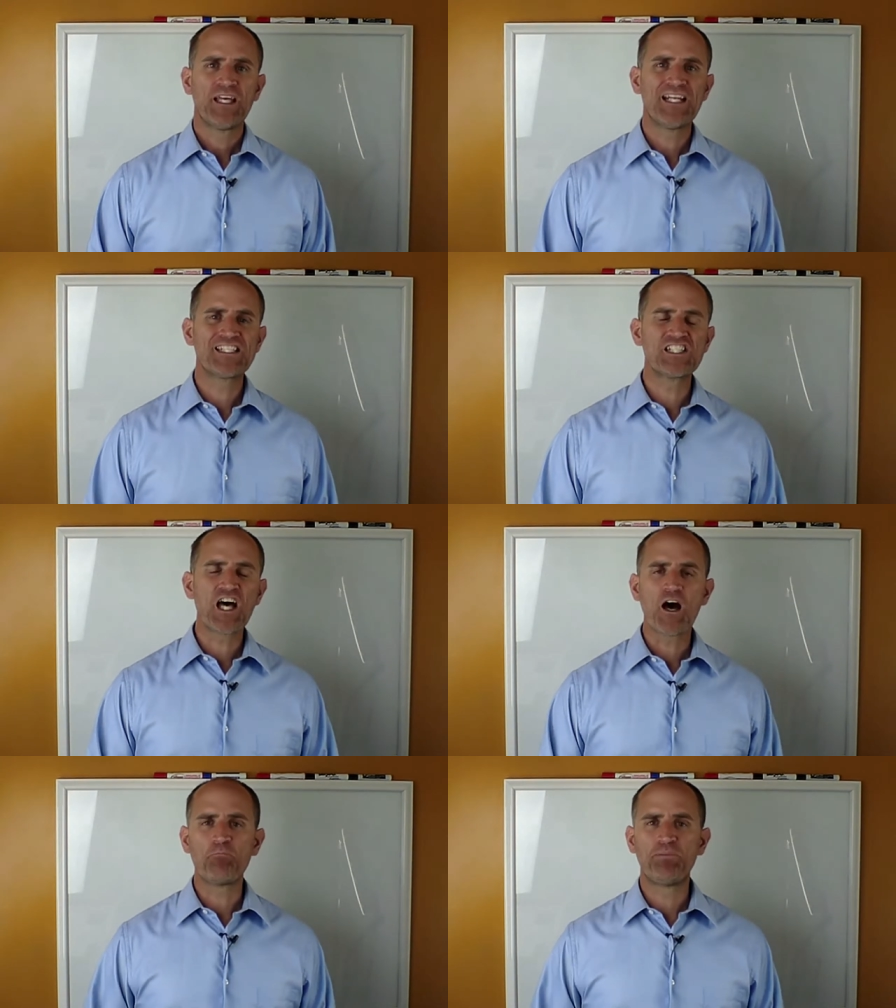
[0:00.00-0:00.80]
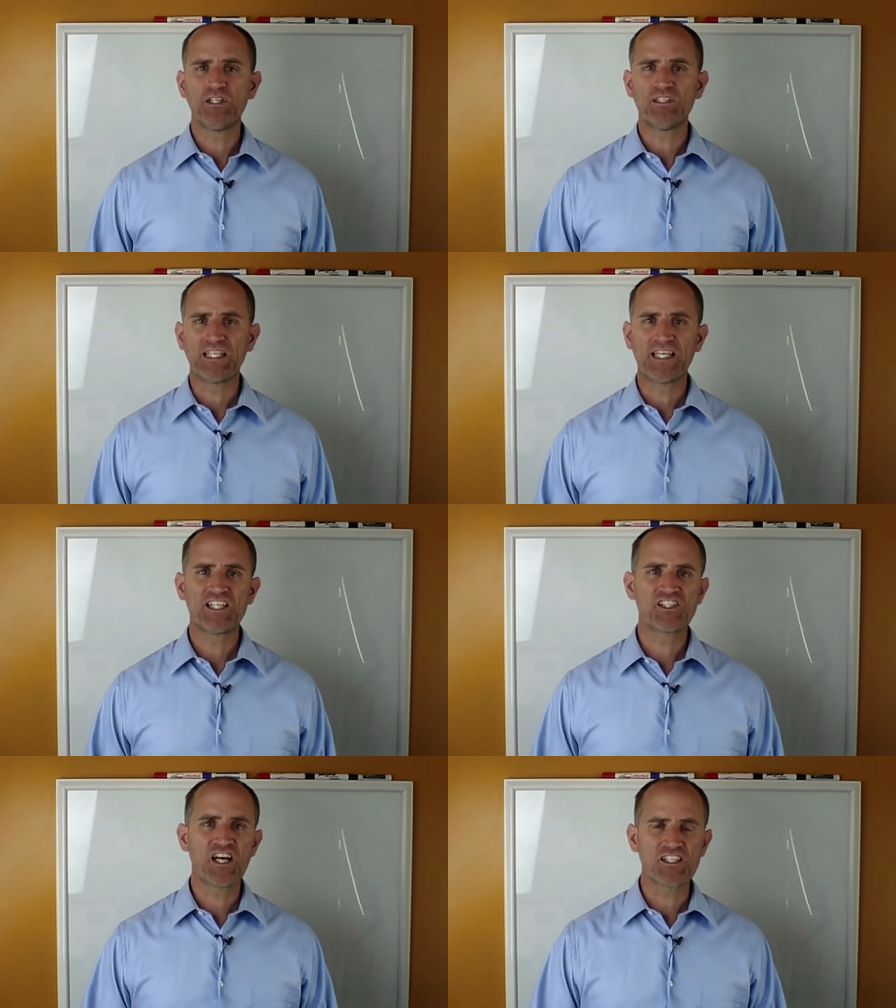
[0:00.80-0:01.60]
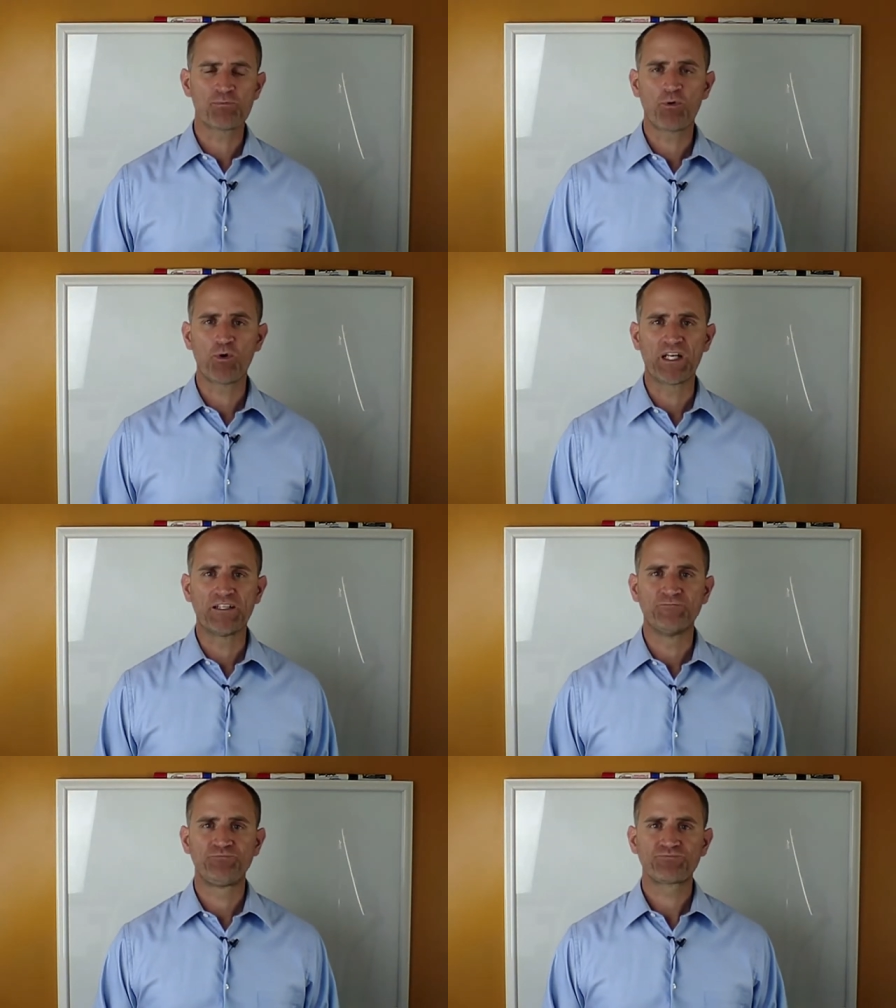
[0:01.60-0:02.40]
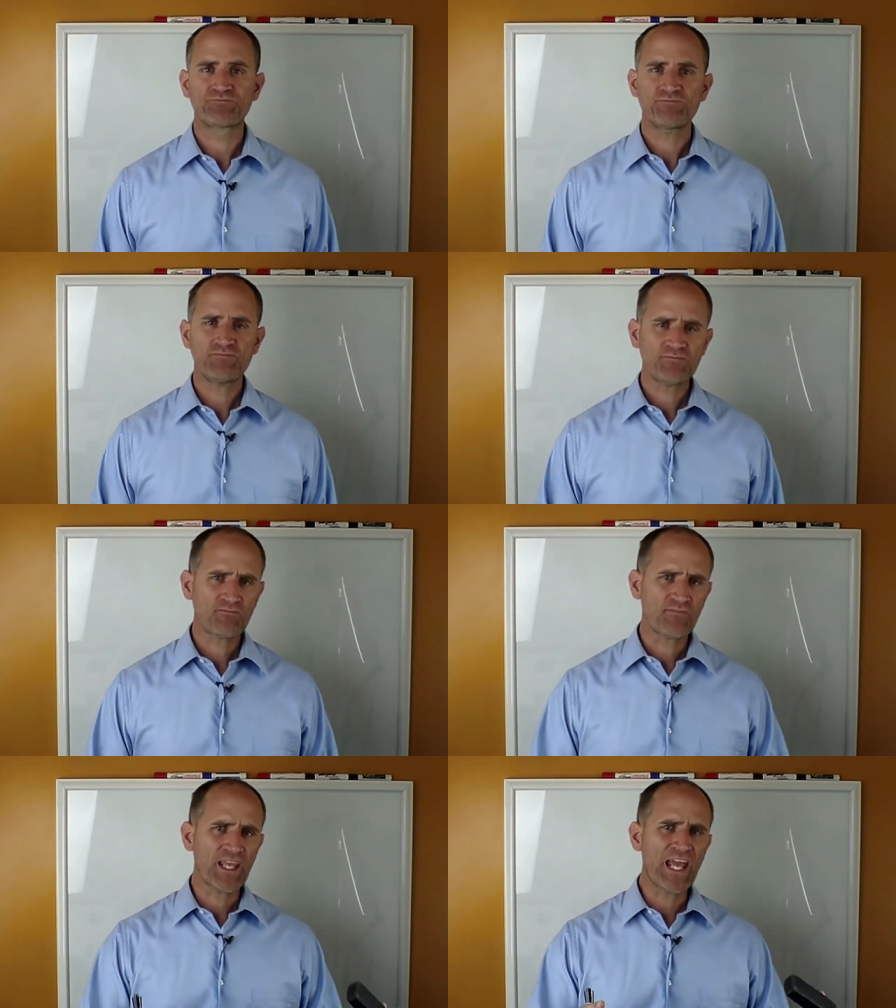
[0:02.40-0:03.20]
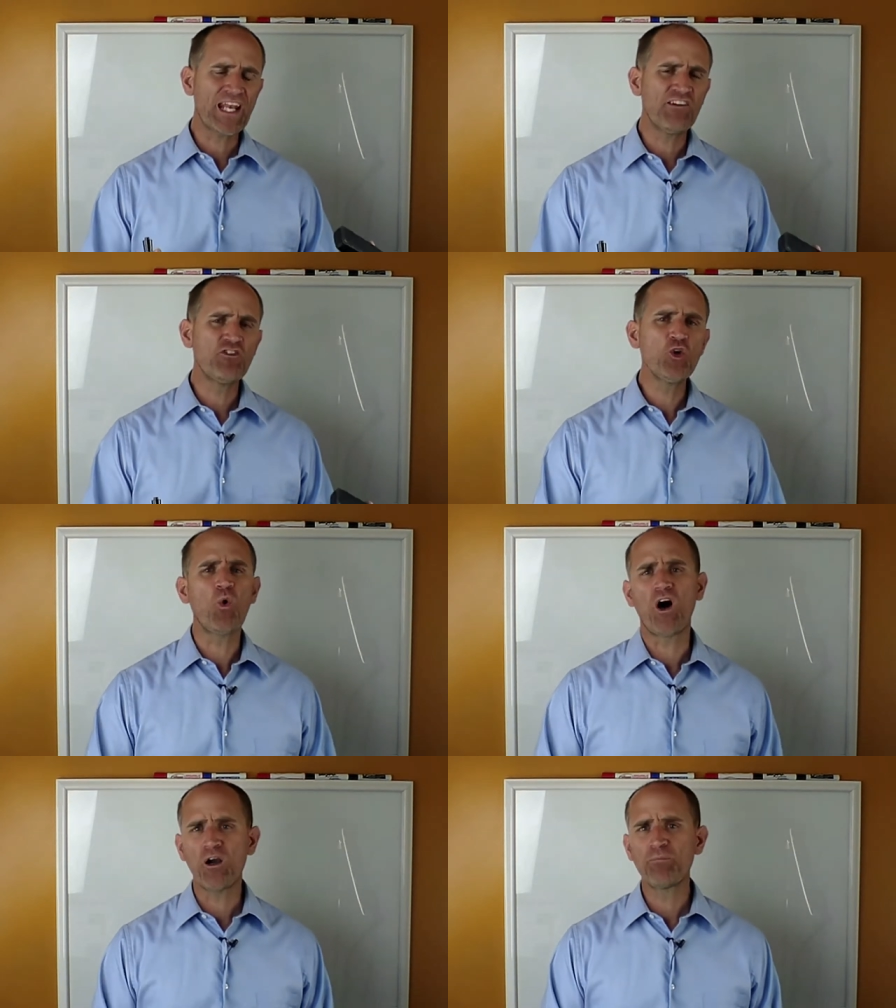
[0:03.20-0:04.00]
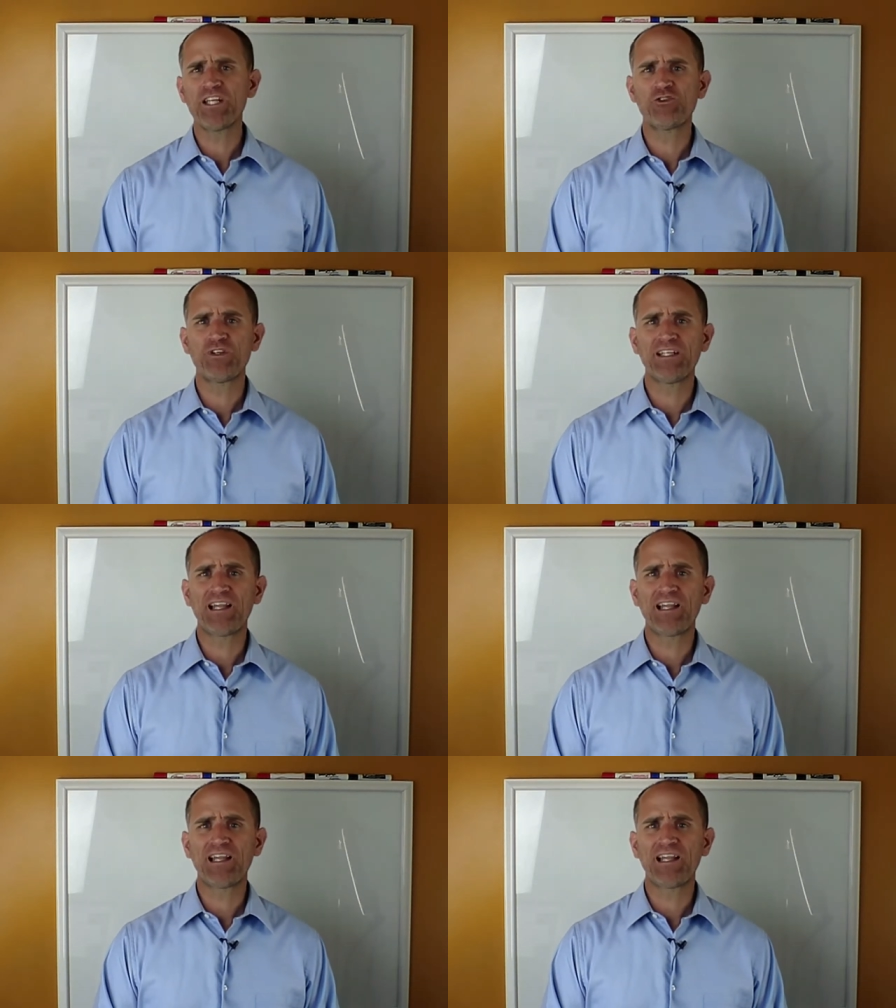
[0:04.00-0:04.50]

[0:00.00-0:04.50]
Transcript: It is not building, it is not supporting. And if you are being treated